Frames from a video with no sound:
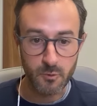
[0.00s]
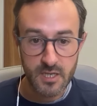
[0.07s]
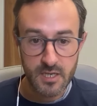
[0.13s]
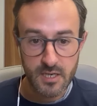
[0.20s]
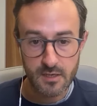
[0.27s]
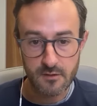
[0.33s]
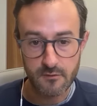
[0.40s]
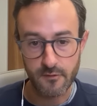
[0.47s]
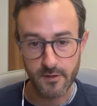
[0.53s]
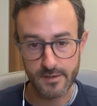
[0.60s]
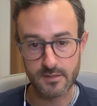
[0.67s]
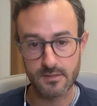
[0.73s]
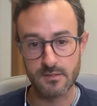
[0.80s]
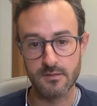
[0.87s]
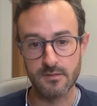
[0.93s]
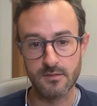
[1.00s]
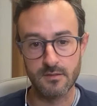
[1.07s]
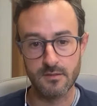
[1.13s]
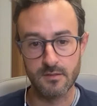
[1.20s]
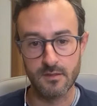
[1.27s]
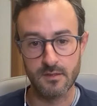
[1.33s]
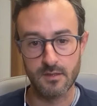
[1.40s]
weaning effect,
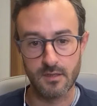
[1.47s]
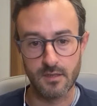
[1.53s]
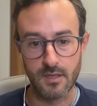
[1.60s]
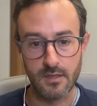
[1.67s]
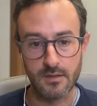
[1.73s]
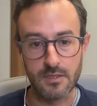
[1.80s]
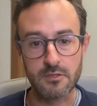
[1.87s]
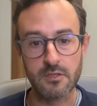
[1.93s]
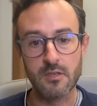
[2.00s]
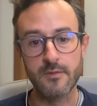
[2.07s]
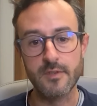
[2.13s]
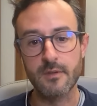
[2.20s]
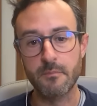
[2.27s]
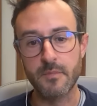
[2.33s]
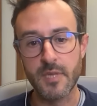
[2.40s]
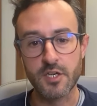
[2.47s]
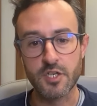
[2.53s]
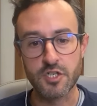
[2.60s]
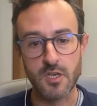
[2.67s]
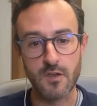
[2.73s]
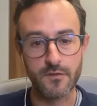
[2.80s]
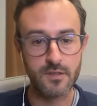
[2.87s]
and there's going to be a big
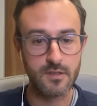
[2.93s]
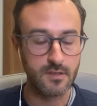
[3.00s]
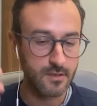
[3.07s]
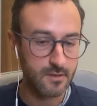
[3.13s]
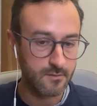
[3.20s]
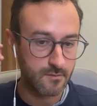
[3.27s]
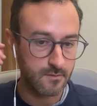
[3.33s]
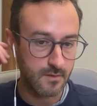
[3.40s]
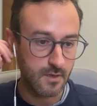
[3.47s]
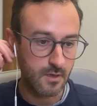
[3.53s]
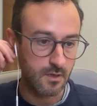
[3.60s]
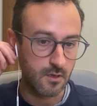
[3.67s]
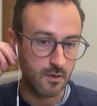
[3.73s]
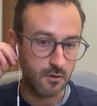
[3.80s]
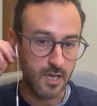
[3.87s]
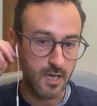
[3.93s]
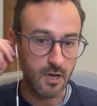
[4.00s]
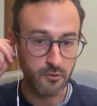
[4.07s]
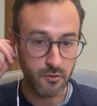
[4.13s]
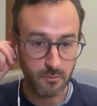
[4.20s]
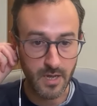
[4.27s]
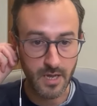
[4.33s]
shift on how
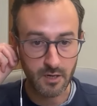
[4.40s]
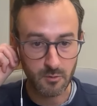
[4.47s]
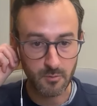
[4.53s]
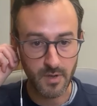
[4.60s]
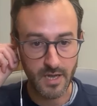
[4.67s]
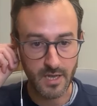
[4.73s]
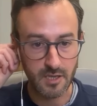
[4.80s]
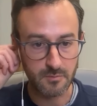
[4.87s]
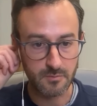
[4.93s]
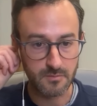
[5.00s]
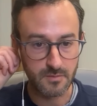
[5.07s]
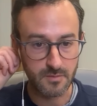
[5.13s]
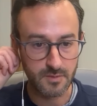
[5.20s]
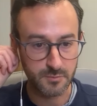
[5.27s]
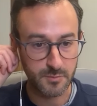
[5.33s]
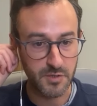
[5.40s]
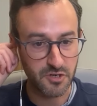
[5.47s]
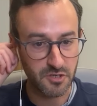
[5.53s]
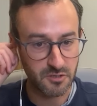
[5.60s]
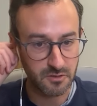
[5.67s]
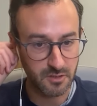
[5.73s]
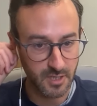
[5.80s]
the microbiome,
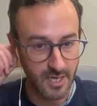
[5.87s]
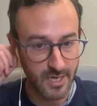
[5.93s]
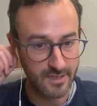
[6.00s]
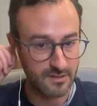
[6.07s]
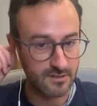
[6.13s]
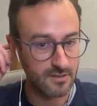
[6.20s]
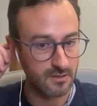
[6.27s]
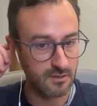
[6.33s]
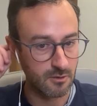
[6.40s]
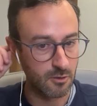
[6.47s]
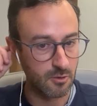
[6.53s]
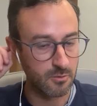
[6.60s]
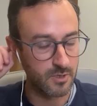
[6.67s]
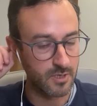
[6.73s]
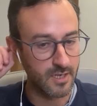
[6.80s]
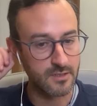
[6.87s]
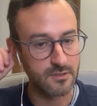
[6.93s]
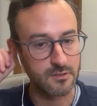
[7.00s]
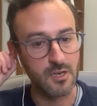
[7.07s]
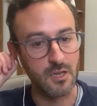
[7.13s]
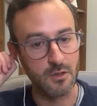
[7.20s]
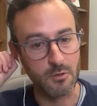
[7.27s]
especially in the gut, in the lower gut, is
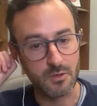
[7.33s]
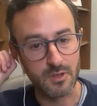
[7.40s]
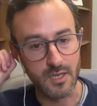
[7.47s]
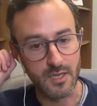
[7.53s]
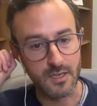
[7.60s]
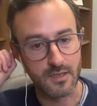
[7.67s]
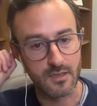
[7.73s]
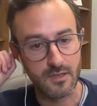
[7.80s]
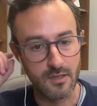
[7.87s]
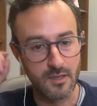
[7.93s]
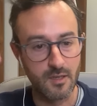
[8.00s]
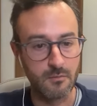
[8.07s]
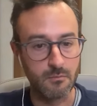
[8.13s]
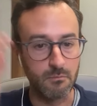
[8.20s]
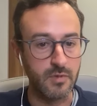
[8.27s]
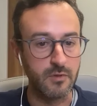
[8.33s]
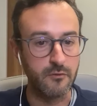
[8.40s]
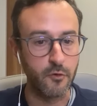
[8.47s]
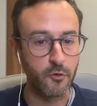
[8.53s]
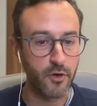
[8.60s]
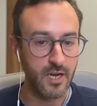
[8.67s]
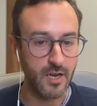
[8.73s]
going to look like
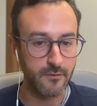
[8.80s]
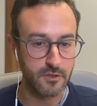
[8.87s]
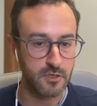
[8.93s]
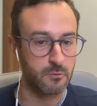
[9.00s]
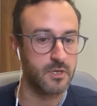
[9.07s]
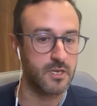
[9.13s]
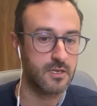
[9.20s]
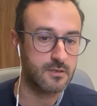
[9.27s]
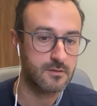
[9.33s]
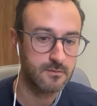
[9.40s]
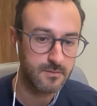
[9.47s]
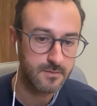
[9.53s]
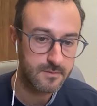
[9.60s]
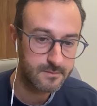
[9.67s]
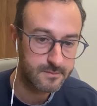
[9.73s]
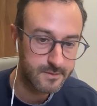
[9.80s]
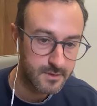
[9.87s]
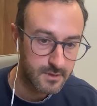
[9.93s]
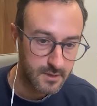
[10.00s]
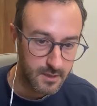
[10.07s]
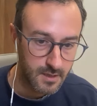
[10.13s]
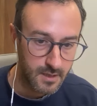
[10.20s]
before and after weaning.
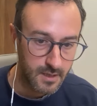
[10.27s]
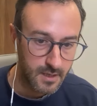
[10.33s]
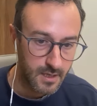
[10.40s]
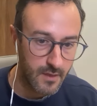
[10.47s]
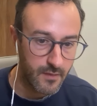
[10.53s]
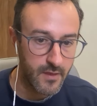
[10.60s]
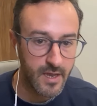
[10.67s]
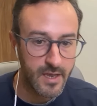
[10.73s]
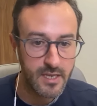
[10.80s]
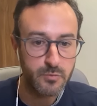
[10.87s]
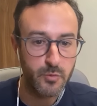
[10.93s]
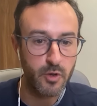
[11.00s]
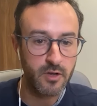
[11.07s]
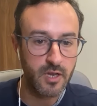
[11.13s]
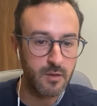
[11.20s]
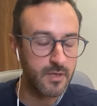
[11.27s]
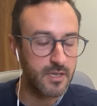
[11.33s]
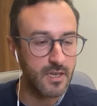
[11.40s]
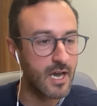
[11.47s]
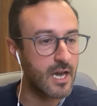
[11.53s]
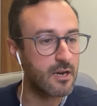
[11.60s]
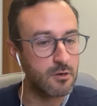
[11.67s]
And then it's probably going to
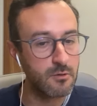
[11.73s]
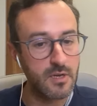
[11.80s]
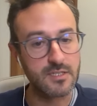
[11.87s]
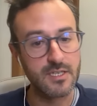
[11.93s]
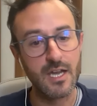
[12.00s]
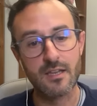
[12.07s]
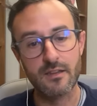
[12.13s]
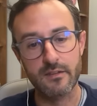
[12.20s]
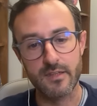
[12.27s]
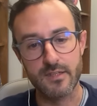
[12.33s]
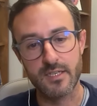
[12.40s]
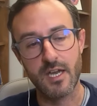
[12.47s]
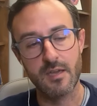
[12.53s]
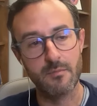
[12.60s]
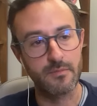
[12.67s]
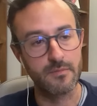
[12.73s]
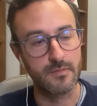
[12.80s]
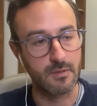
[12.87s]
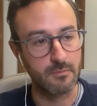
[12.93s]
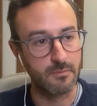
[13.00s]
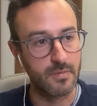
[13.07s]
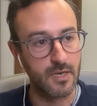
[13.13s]
be, I don't know exactly the time,
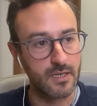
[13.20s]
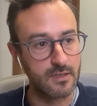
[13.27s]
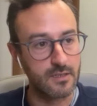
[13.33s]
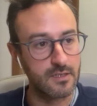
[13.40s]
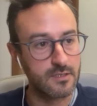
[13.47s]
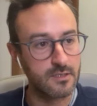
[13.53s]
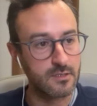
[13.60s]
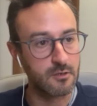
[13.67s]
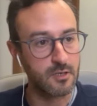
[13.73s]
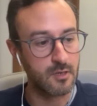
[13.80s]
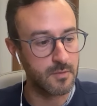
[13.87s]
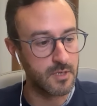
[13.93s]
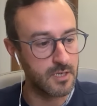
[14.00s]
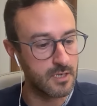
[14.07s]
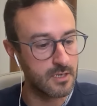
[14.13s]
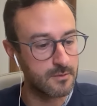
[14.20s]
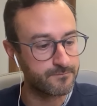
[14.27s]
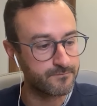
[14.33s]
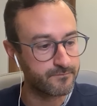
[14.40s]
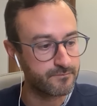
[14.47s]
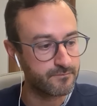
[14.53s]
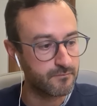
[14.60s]
but there's going to be